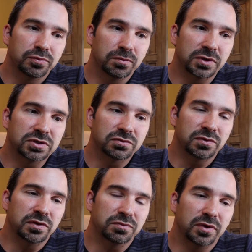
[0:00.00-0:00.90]
much
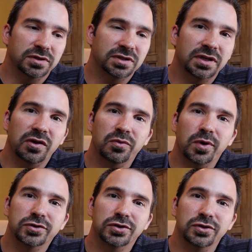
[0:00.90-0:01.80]
rather probably sit down and
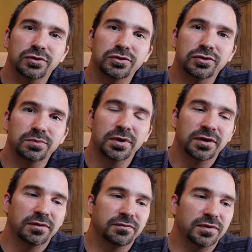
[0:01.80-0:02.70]
watch a YouTube
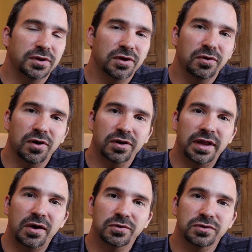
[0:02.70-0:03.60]
video on
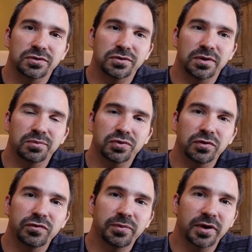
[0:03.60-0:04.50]
how to
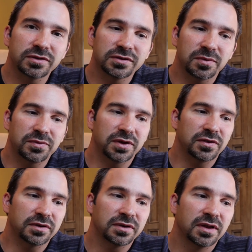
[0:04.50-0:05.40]
improve upon something
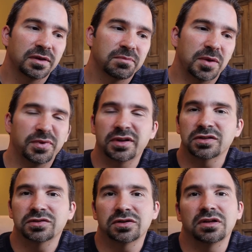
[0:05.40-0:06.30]
than maybe
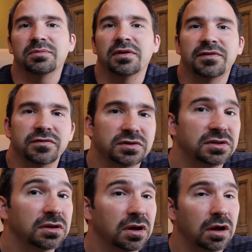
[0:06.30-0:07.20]
necessarily my favorite
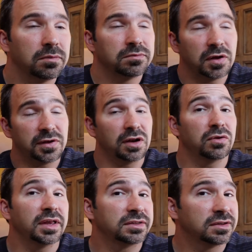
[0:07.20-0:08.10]
sitcom. Not that I
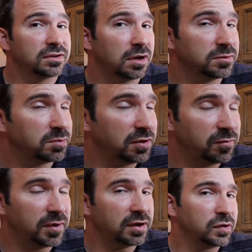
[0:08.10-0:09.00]
don't like sitcoms,
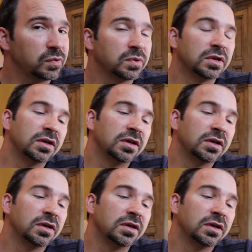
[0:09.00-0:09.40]
believe me, I do.